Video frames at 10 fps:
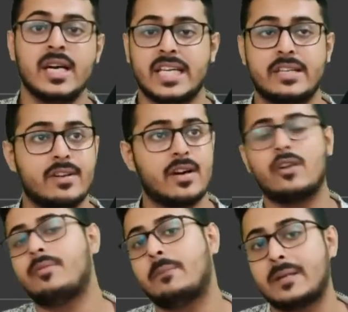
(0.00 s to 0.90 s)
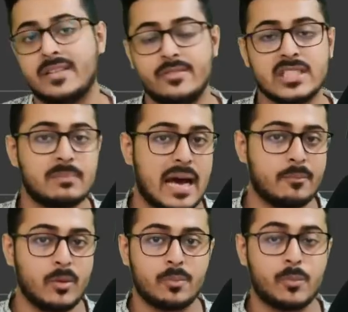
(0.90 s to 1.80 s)
Even one of my previous
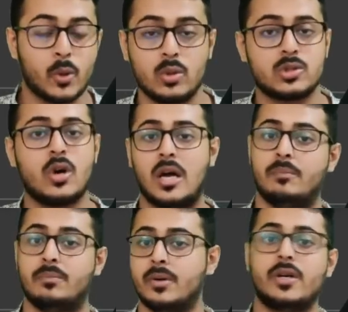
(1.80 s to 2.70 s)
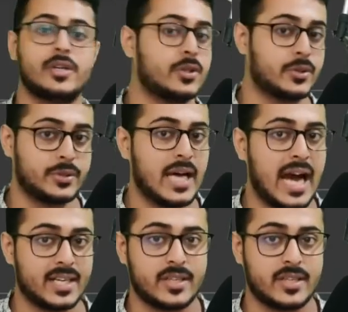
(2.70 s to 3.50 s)
MacBook Pros got burned due to that.